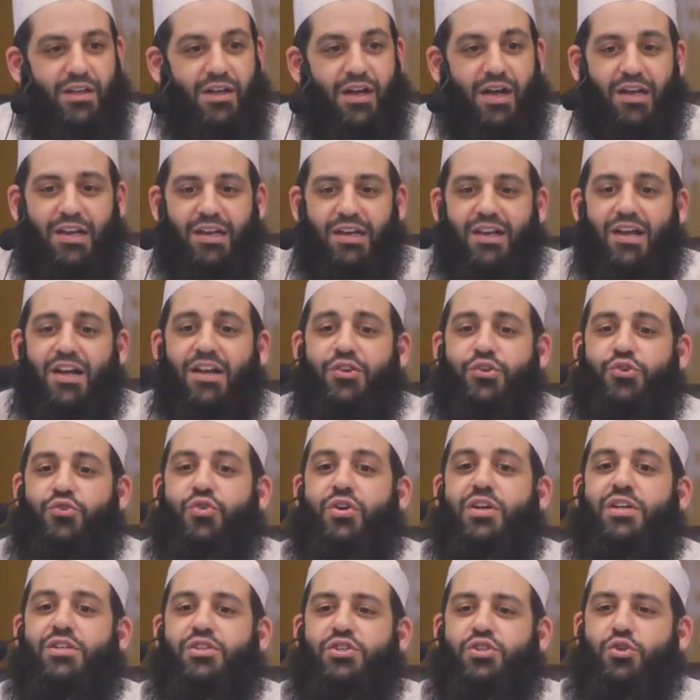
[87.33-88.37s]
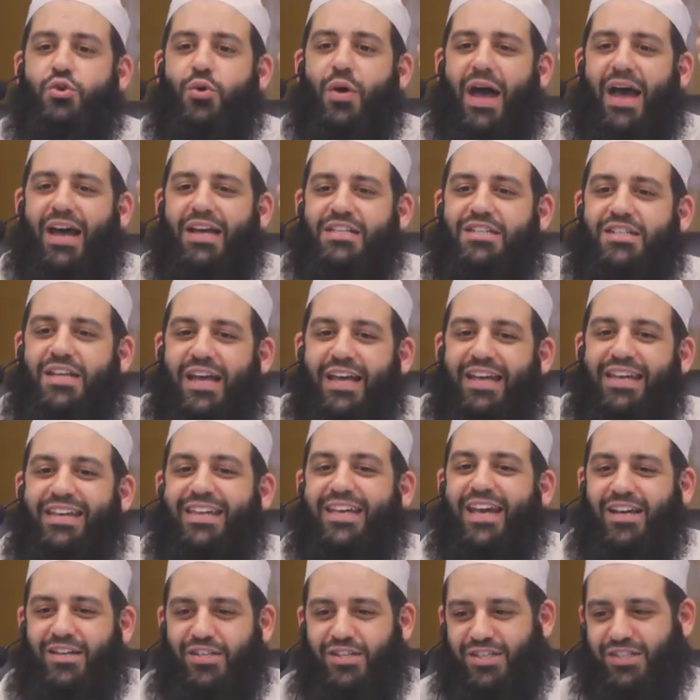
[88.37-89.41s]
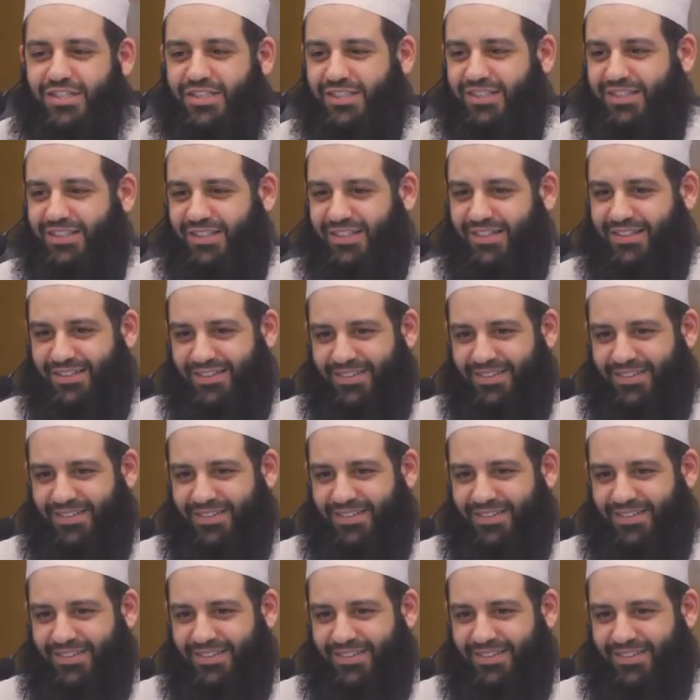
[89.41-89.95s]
Allah treats you as a guest.